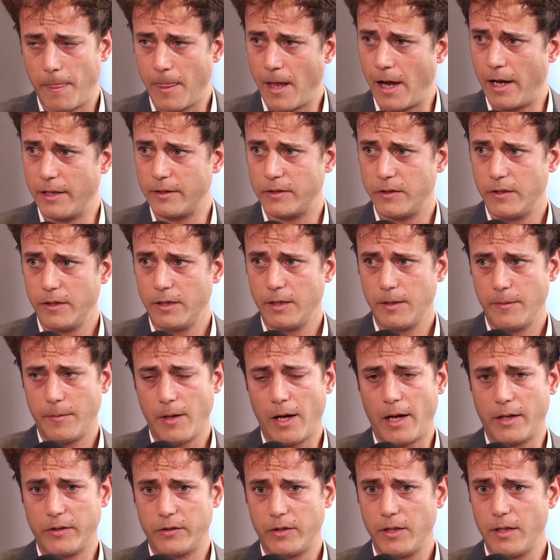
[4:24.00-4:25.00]
sure. I see
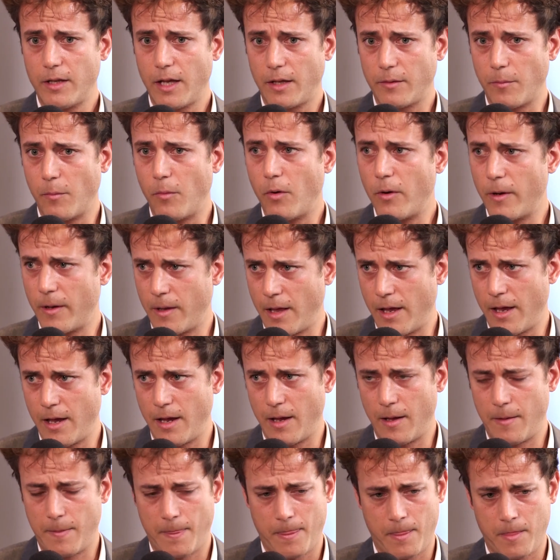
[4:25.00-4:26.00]
I see that more
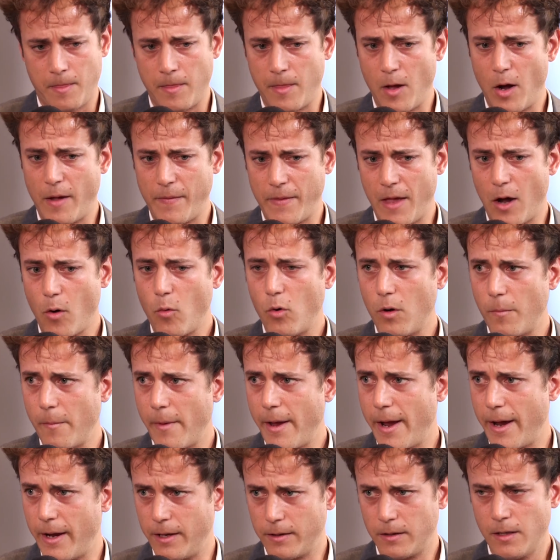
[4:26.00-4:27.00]
um, th that will
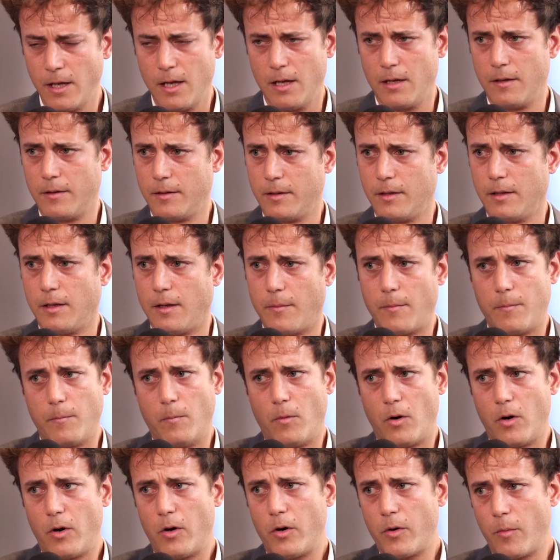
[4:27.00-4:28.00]
make every
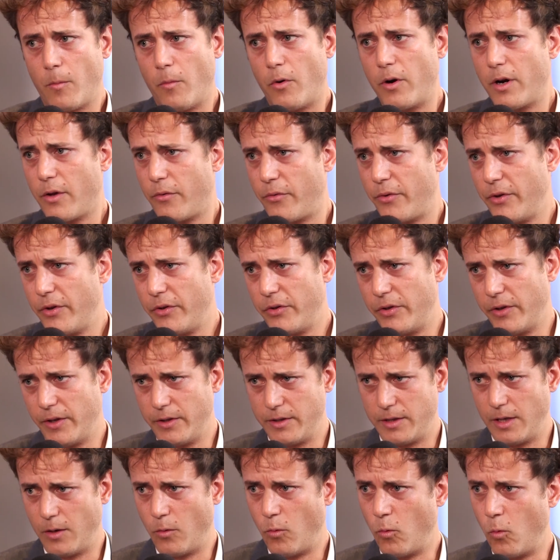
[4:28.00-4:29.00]
more more efficient.
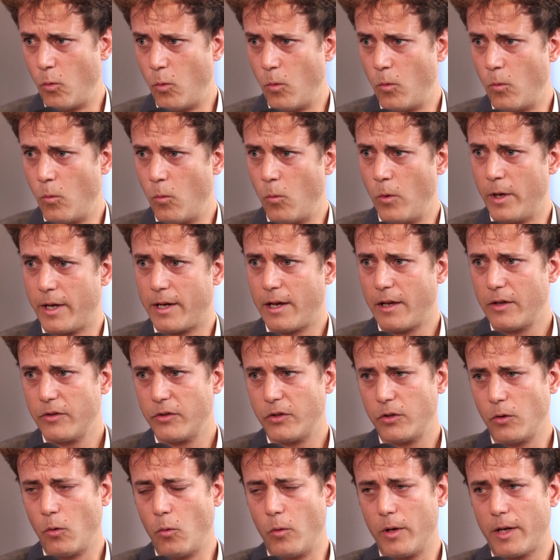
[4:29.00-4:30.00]
transport. Yeah, we can
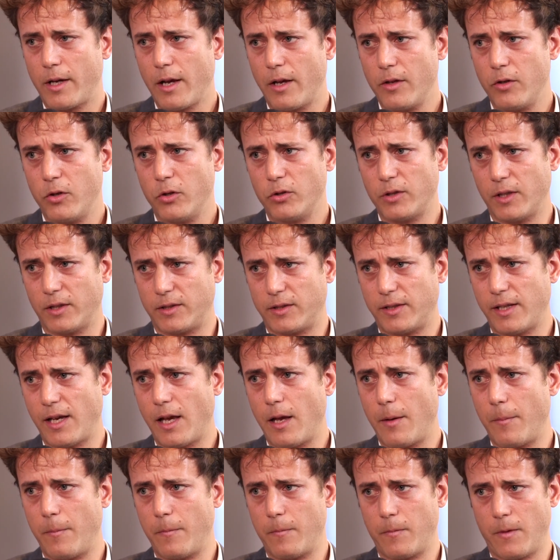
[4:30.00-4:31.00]
we can use the
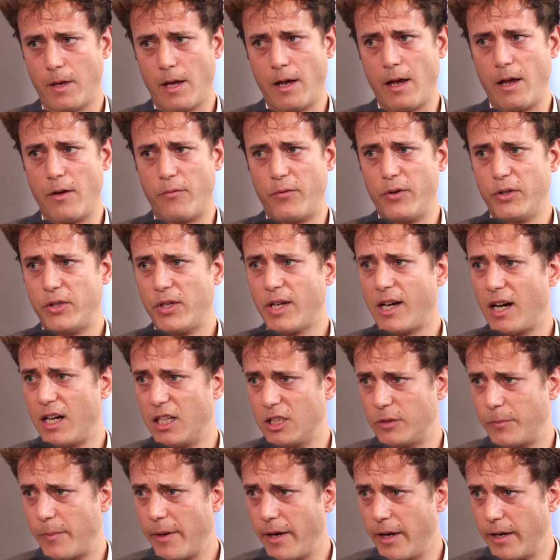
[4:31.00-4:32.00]
same uh,
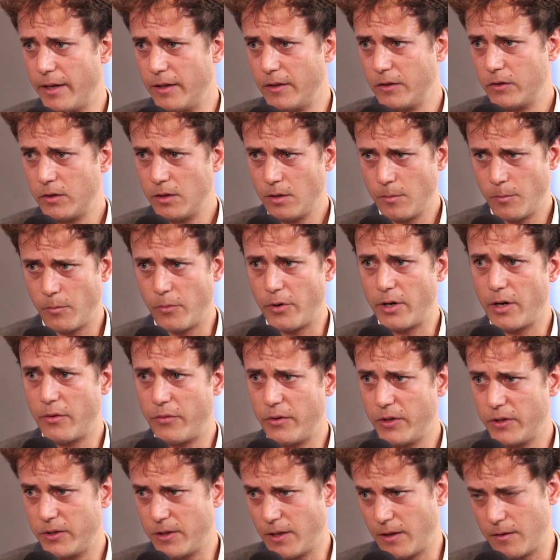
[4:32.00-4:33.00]
physical space mm. more
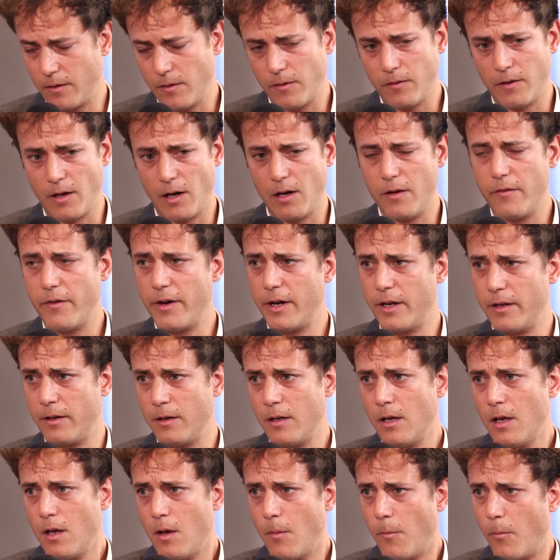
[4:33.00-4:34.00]
efficient,
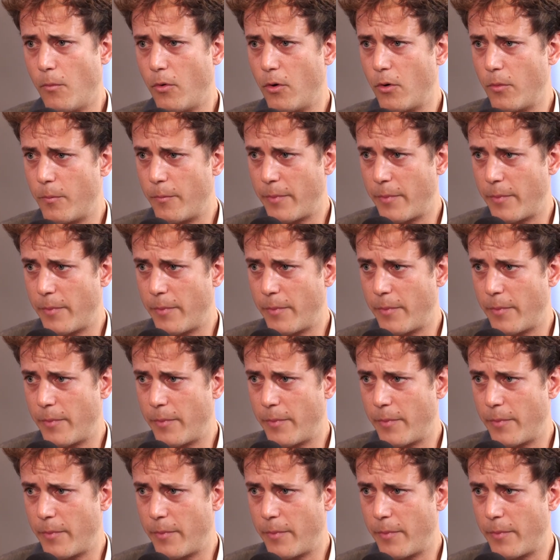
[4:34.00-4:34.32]
delivering more